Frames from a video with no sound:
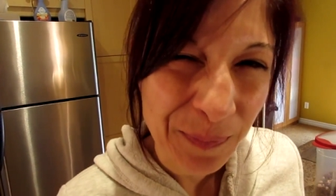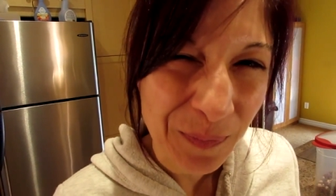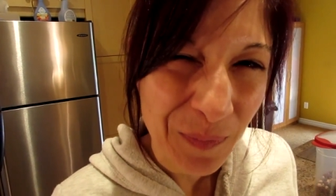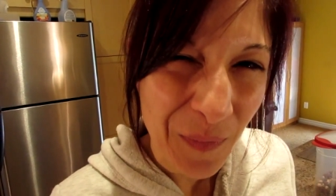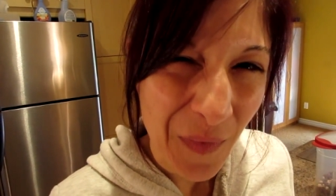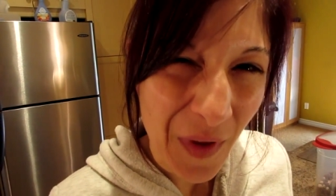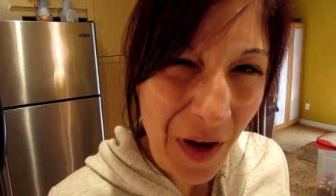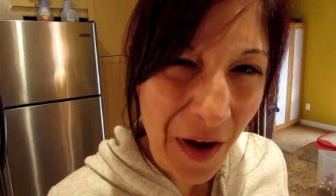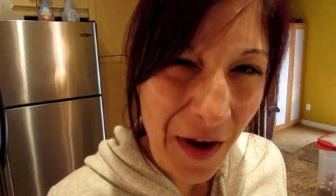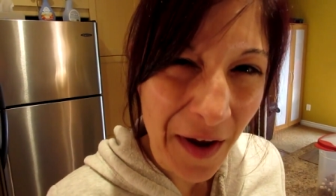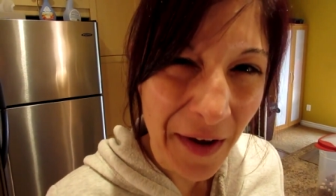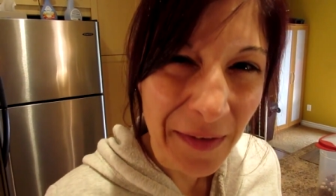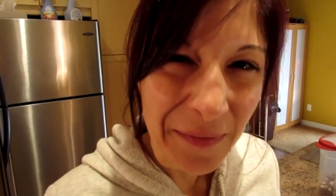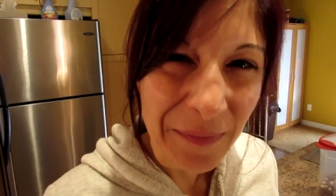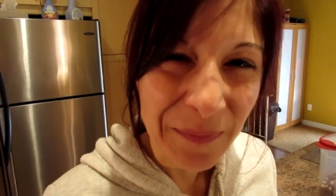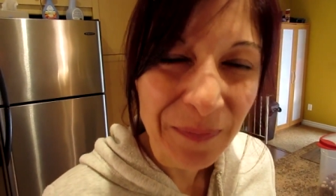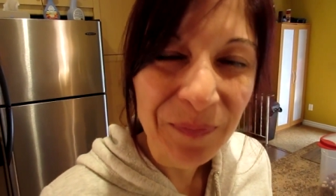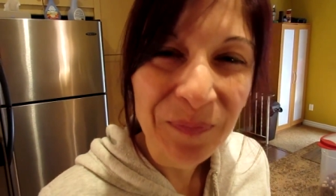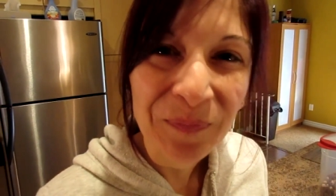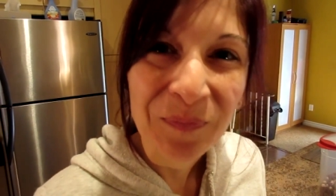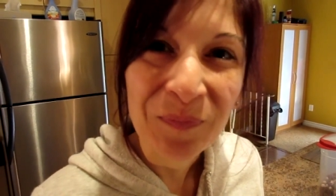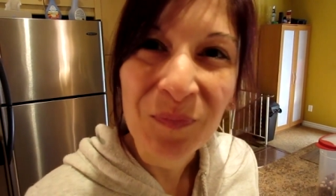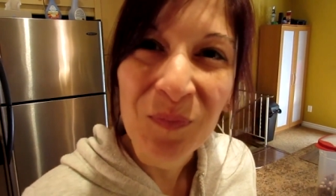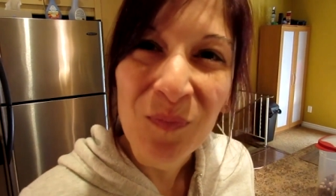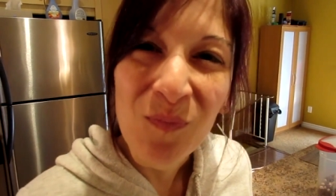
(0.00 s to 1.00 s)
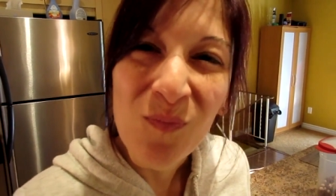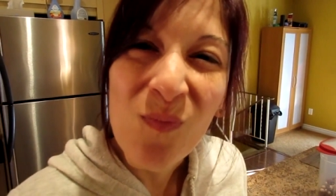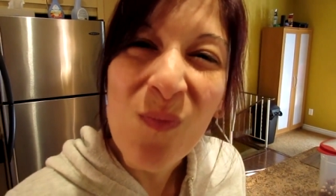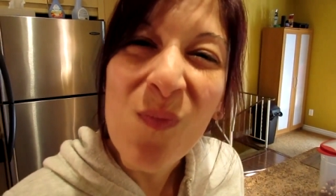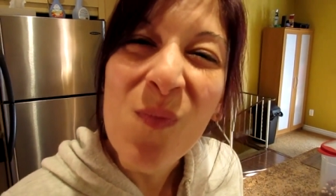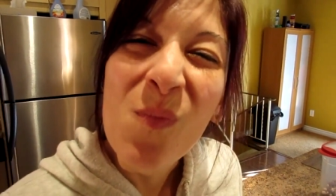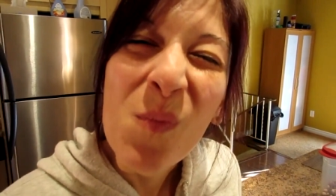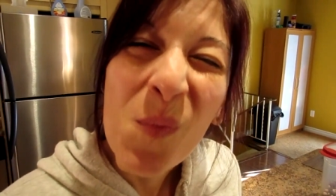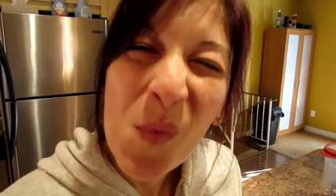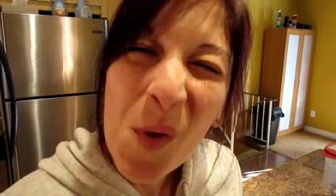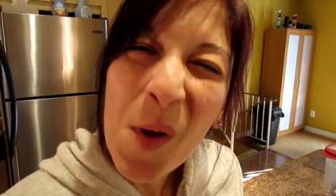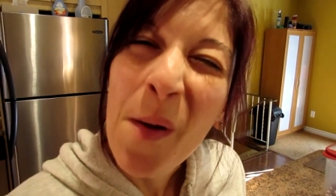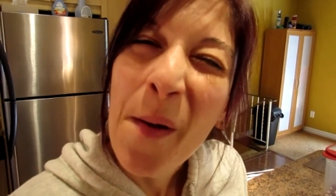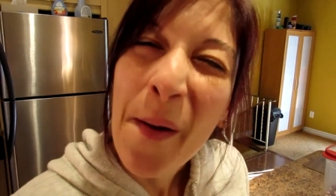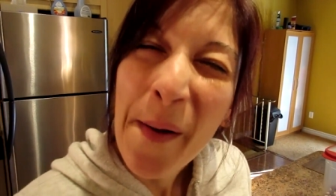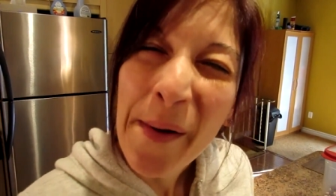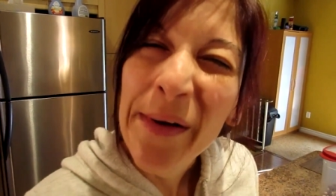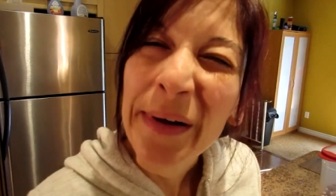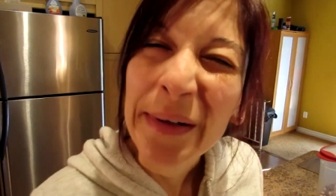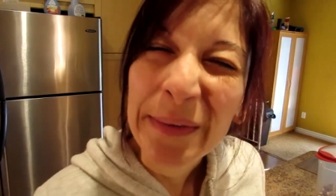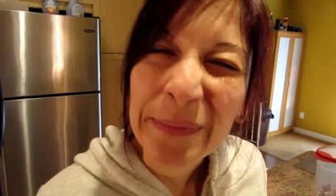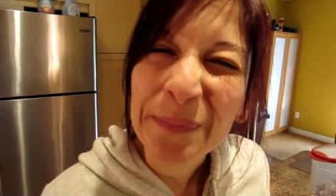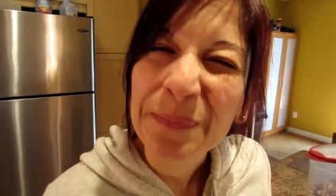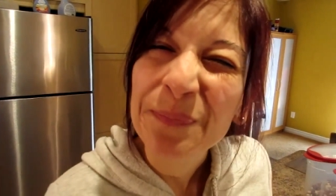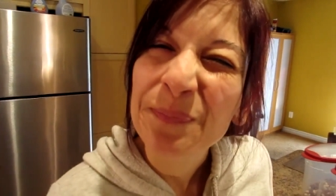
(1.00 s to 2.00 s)
You gotta feed your friends first,
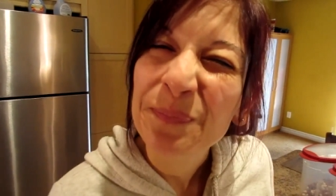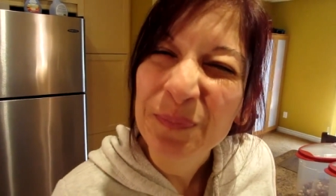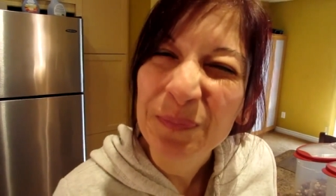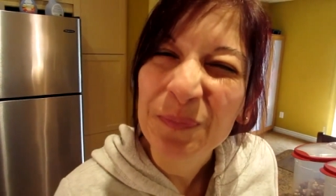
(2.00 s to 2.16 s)
right?